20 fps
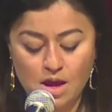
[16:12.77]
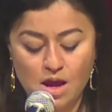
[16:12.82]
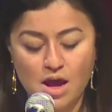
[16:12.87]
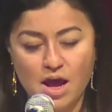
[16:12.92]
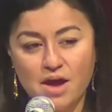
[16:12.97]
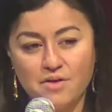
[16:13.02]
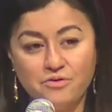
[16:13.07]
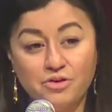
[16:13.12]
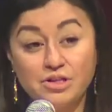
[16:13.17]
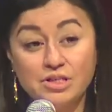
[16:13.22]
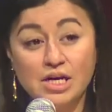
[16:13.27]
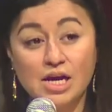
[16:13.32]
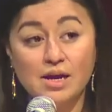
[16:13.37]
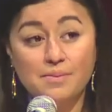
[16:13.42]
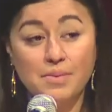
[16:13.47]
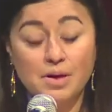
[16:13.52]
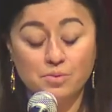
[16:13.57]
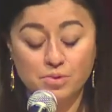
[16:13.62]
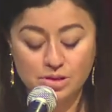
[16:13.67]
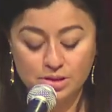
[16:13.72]
Every
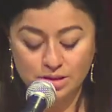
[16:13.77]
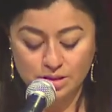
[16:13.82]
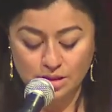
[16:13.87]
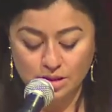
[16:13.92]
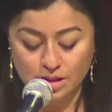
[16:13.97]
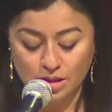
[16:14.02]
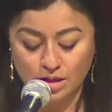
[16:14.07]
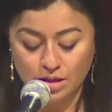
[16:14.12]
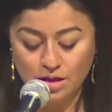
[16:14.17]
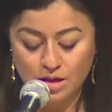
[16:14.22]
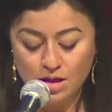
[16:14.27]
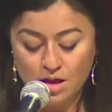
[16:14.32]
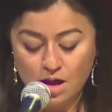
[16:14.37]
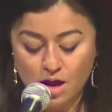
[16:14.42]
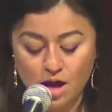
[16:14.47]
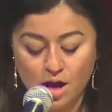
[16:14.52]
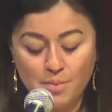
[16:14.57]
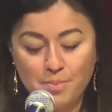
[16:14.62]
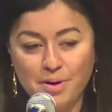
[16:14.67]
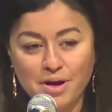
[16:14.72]
time I was sitting
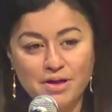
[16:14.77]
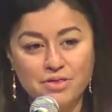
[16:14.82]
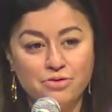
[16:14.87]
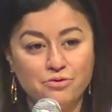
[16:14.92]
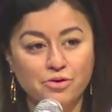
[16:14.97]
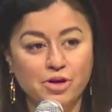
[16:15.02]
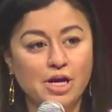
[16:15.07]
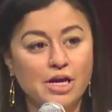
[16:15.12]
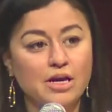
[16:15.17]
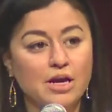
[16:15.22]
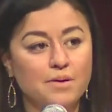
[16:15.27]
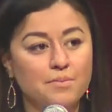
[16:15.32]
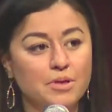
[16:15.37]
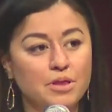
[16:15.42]
up at 3 a.m.